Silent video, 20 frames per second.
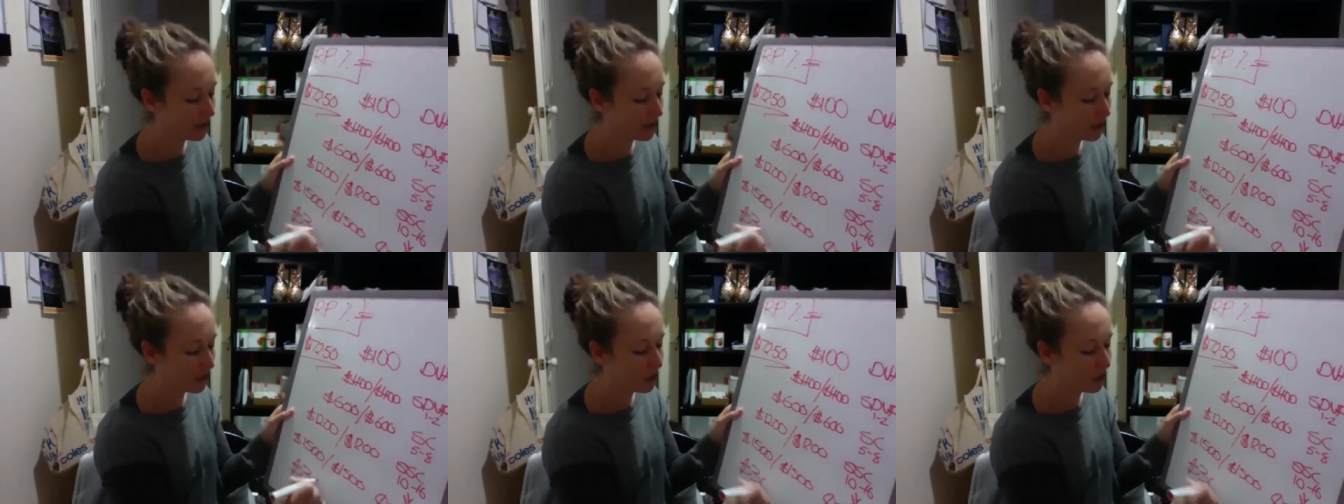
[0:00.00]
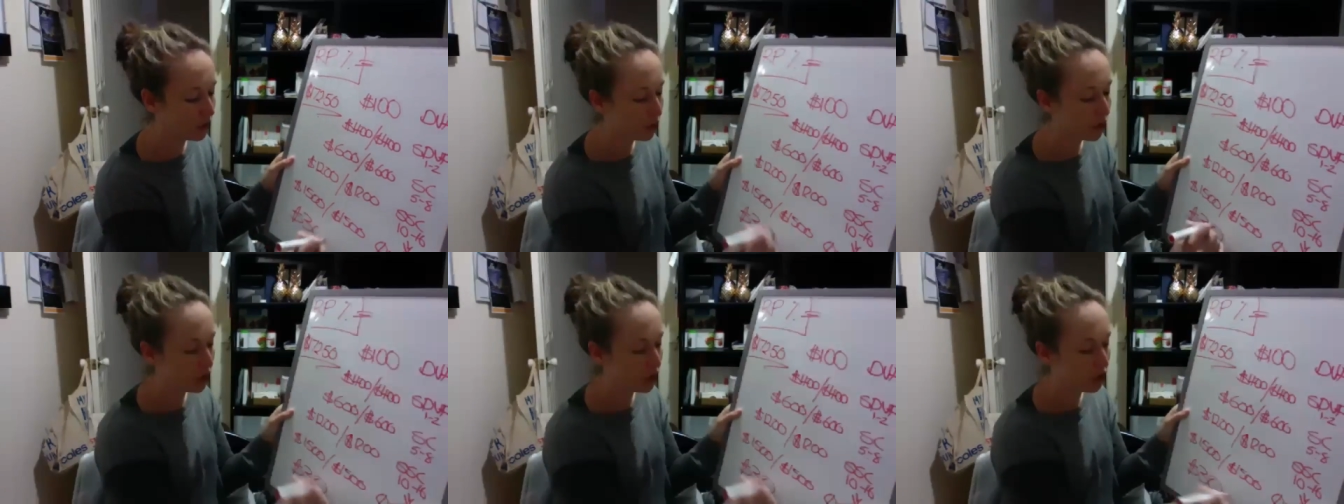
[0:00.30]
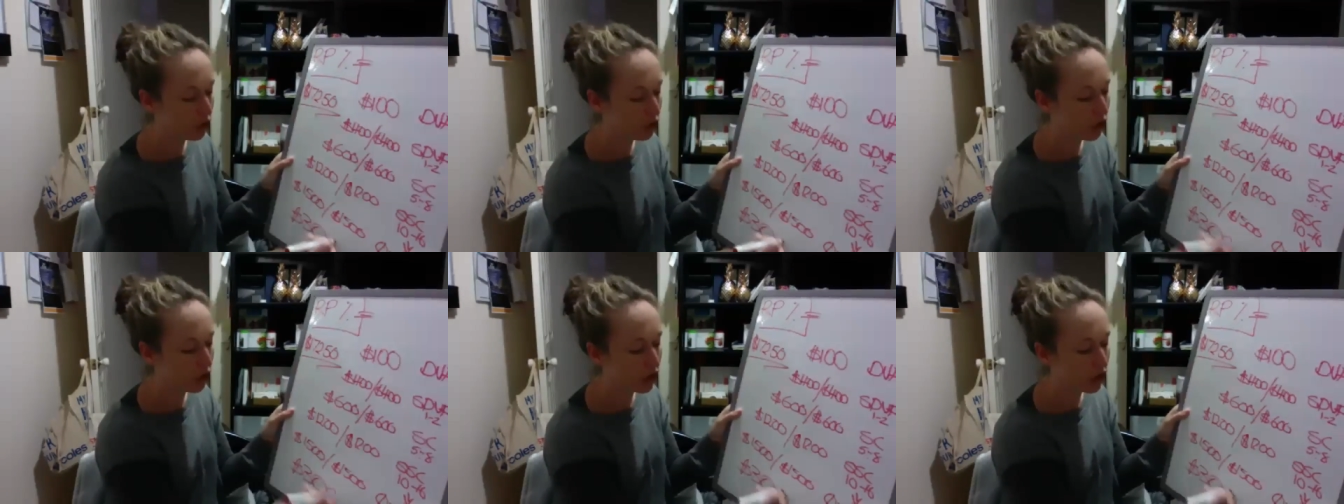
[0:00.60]
for you and
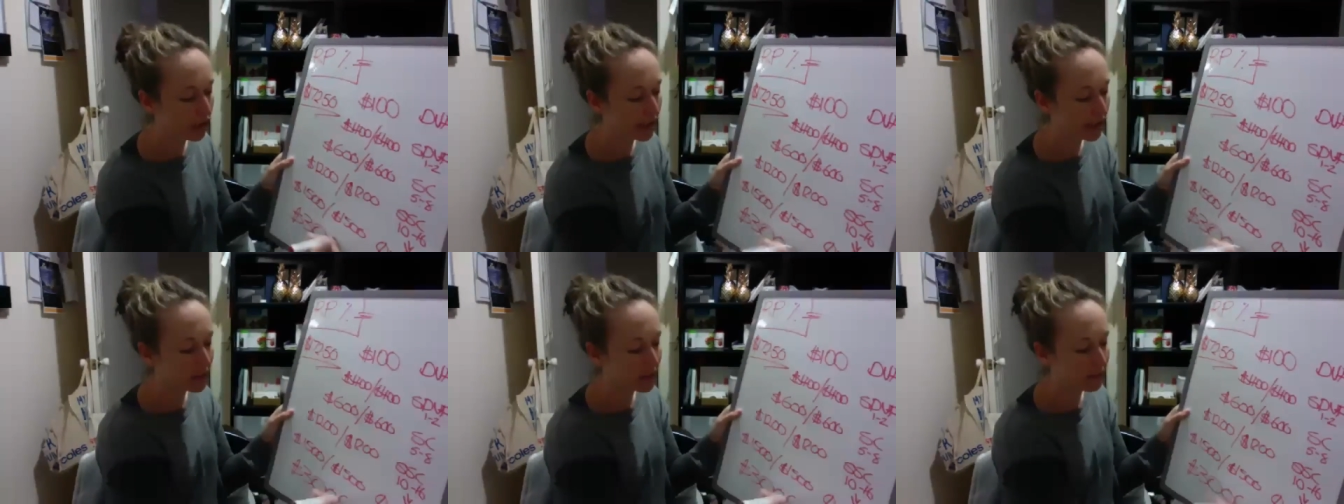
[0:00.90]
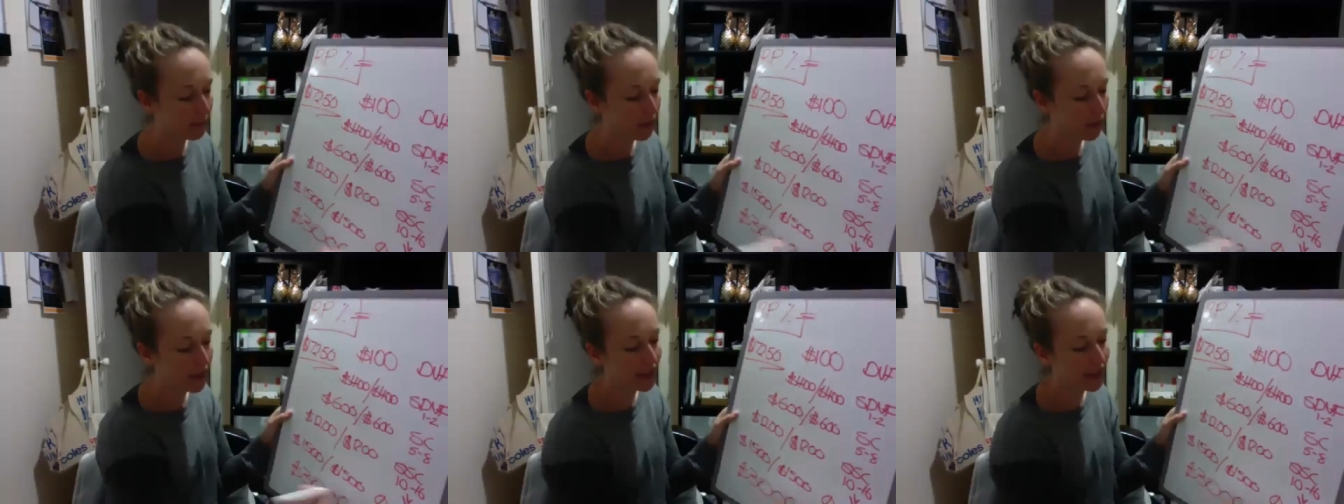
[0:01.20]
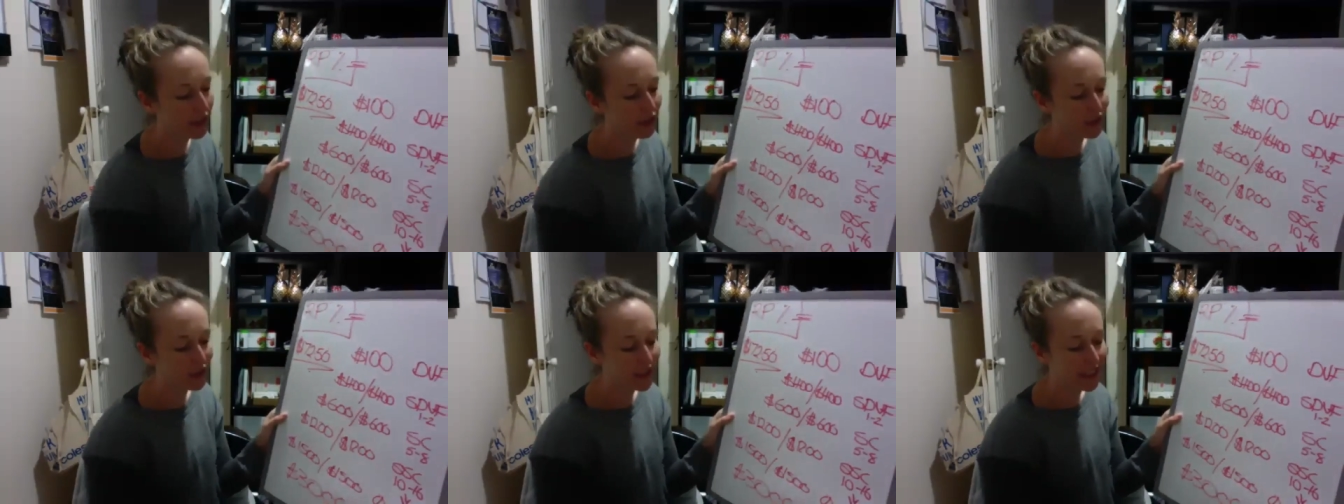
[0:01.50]
you only, because by
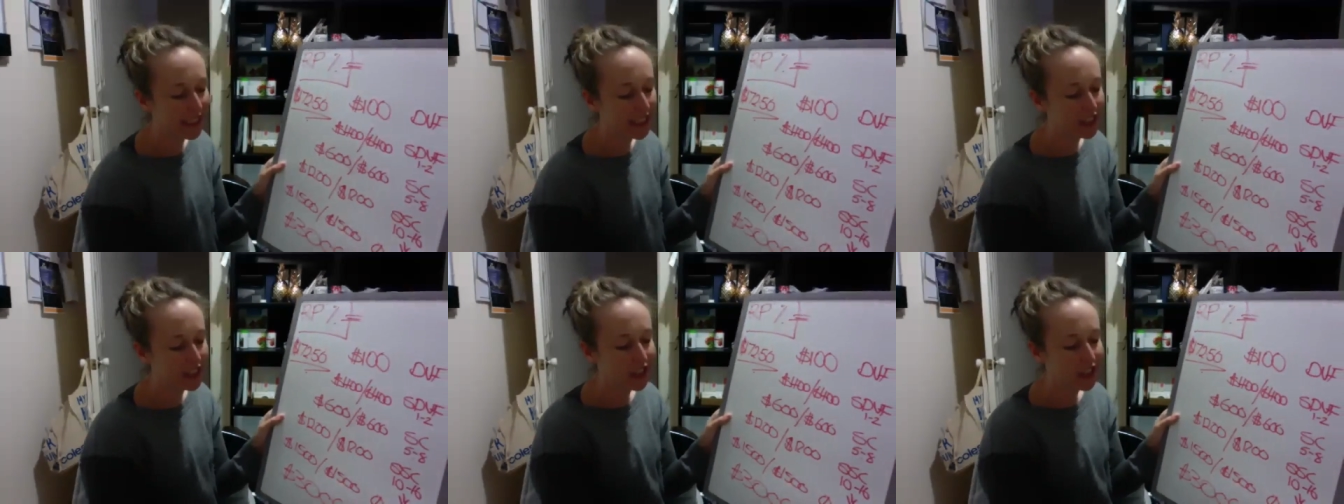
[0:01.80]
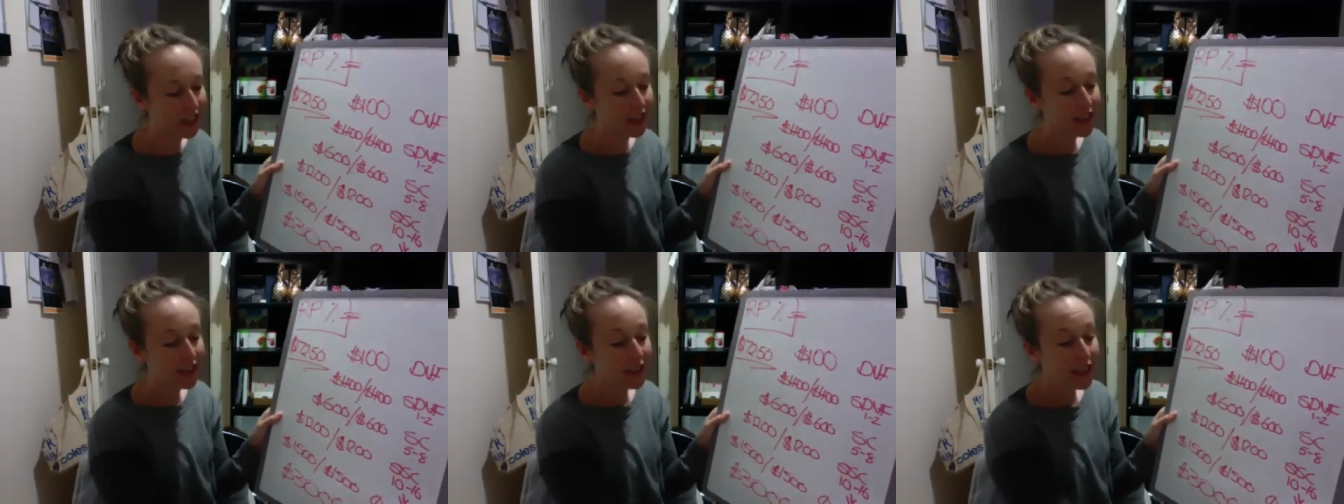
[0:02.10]
then your teacher